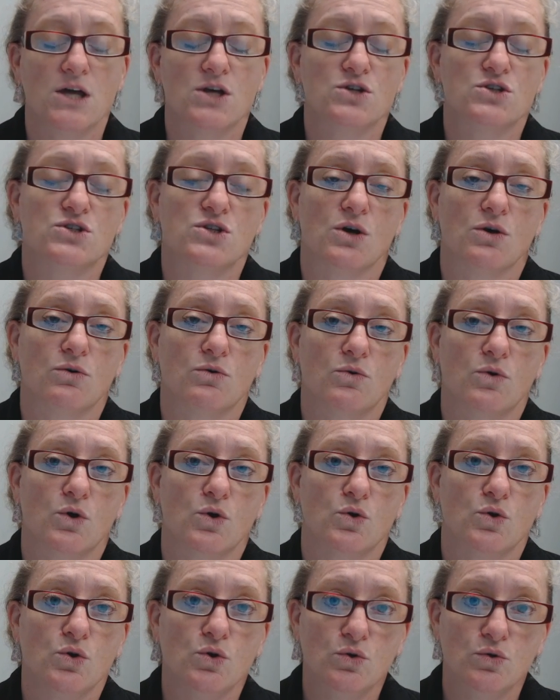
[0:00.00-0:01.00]
So
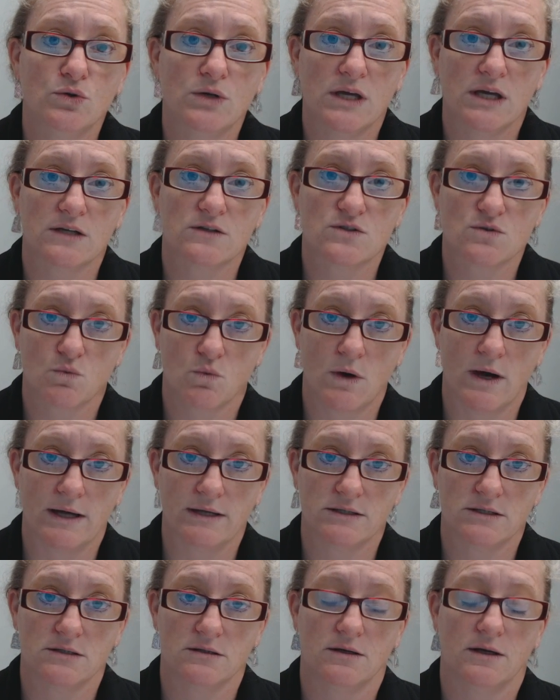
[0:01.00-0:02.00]
who gets
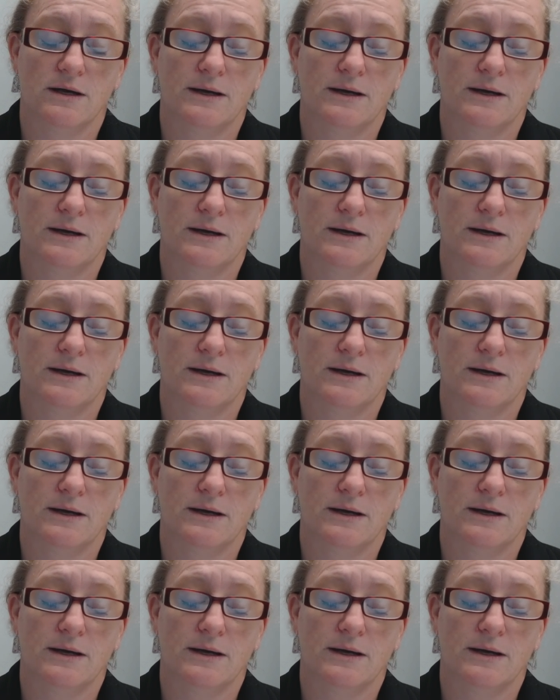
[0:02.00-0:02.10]
what?